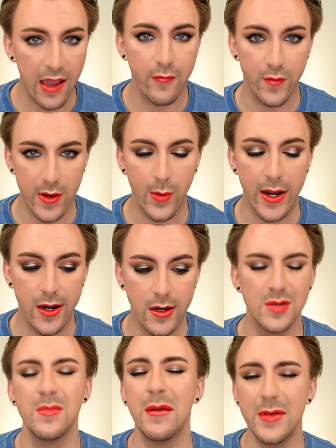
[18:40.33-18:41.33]
everywhere.
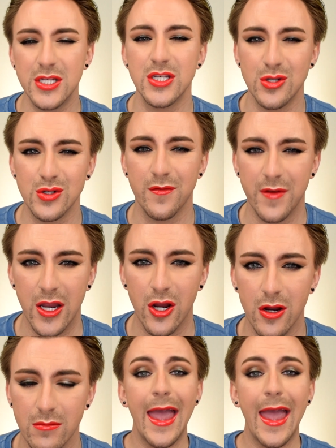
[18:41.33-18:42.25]
So maybe just use your finger.